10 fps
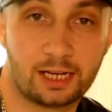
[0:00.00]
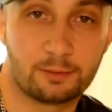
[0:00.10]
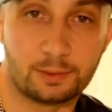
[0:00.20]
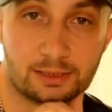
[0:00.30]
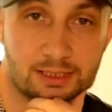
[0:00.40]
I'm
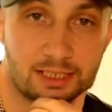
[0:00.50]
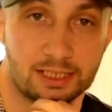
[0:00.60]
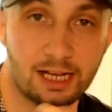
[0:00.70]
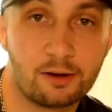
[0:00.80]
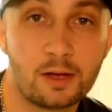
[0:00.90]
about to take it
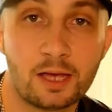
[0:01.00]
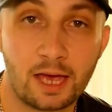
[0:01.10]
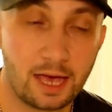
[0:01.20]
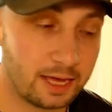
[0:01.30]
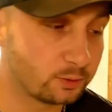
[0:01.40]
out,
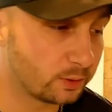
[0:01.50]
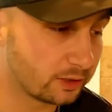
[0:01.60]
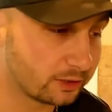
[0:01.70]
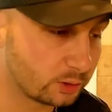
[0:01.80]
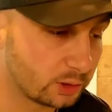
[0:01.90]
and we are
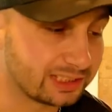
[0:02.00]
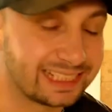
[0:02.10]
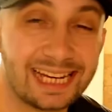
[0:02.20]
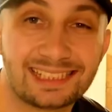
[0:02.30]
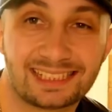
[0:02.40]
gonna do a
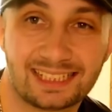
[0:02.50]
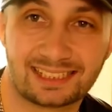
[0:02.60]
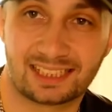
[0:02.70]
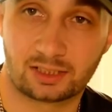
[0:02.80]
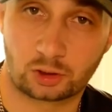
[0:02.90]
taste test on the